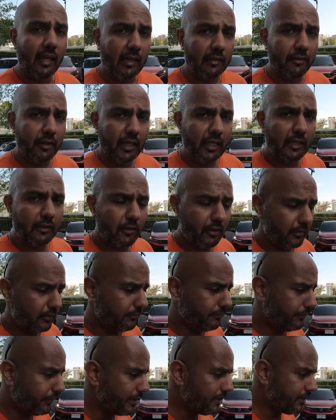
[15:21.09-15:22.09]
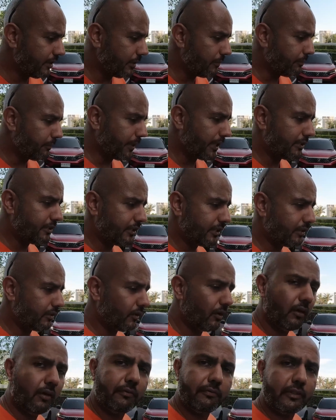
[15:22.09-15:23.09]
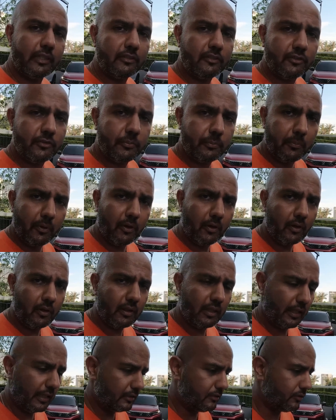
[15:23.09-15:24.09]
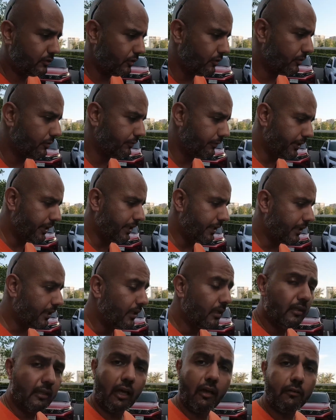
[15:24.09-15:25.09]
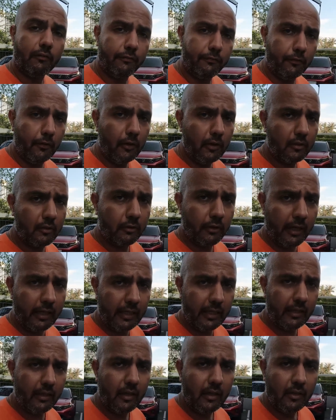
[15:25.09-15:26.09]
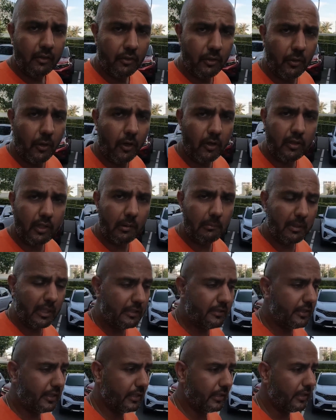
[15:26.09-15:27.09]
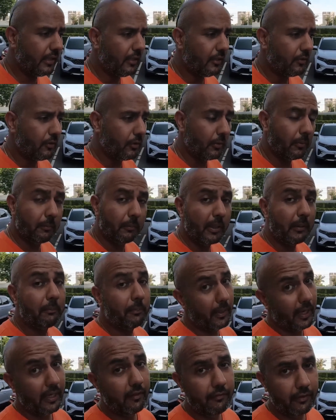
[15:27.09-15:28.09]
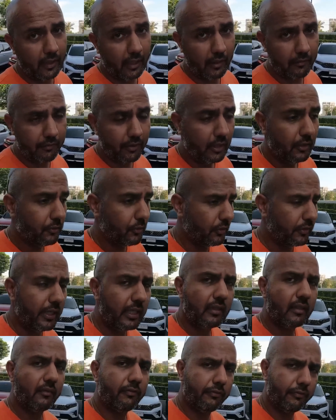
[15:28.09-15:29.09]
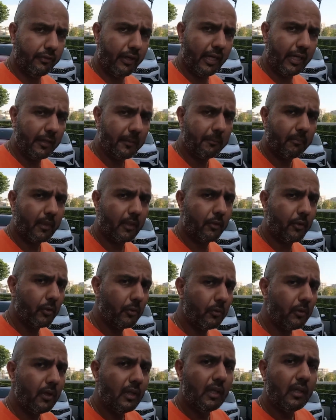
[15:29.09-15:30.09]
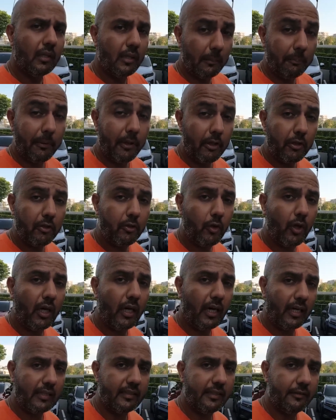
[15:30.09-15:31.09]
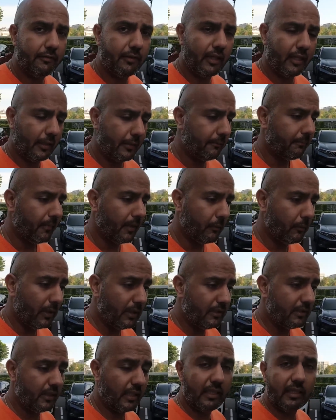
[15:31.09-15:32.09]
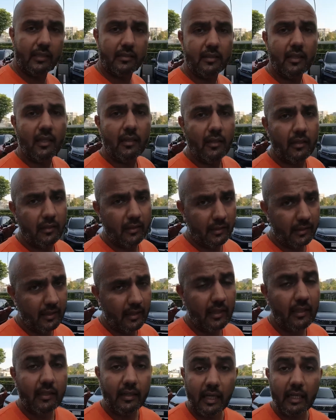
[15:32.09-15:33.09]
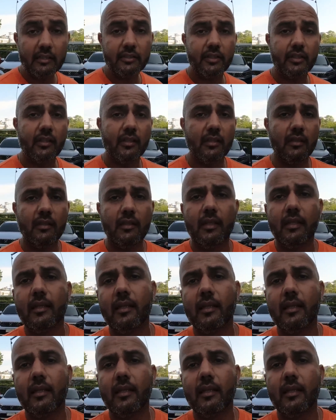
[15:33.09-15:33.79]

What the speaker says: a really good first impression of this small SUV. Now, full credit to Honda Malaysia to be brave enough to take the fight to the Perodua Ativa, which is the national